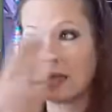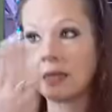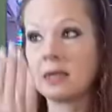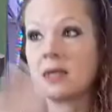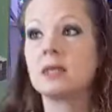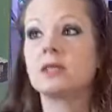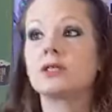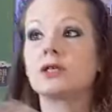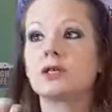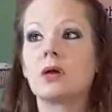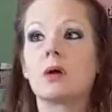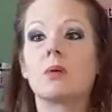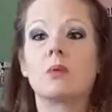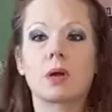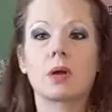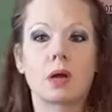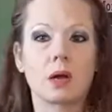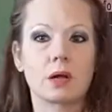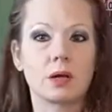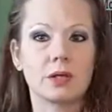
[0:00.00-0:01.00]
They need to know
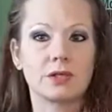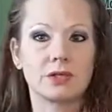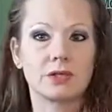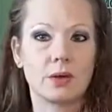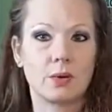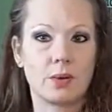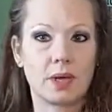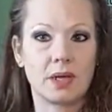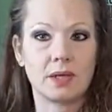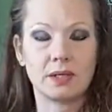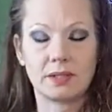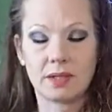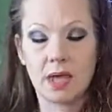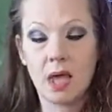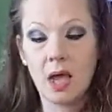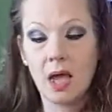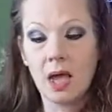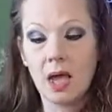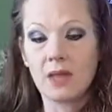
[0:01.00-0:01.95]
what RSO is.